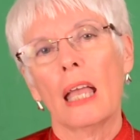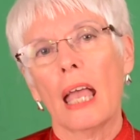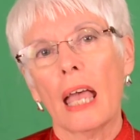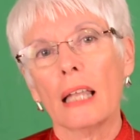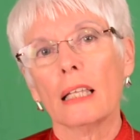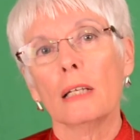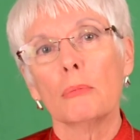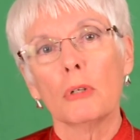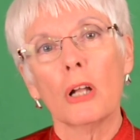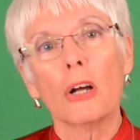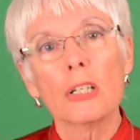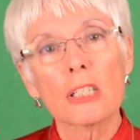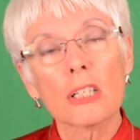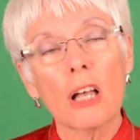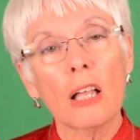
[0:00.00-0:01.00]
At liberal
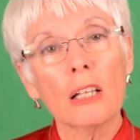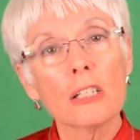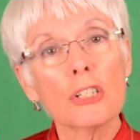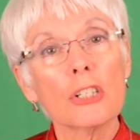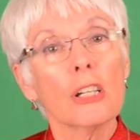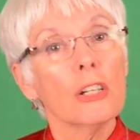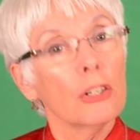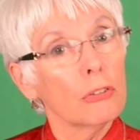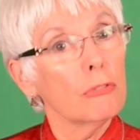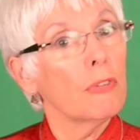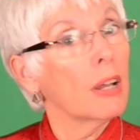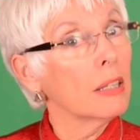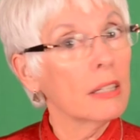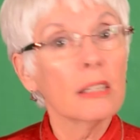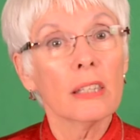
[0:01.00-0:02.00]
arts college, you'll
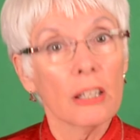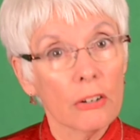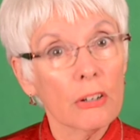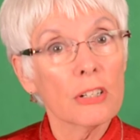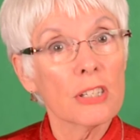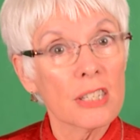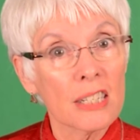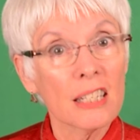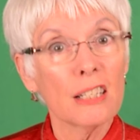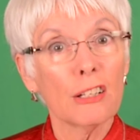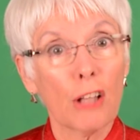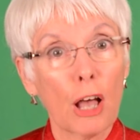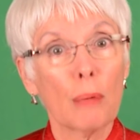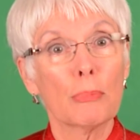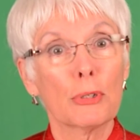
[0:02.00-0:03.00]
find that there are
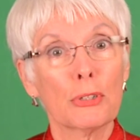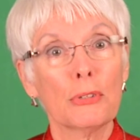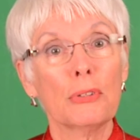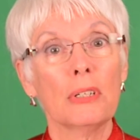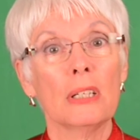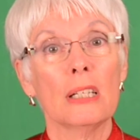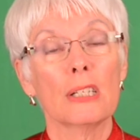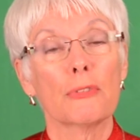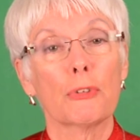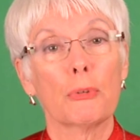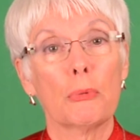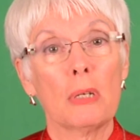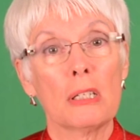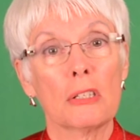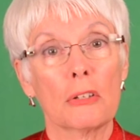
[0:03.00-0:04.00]
still opportunities for
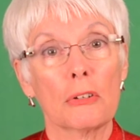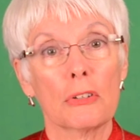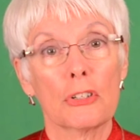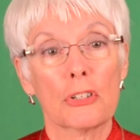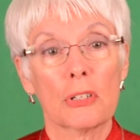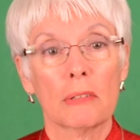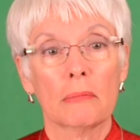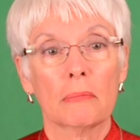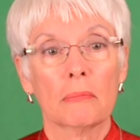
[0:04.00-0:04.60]
research.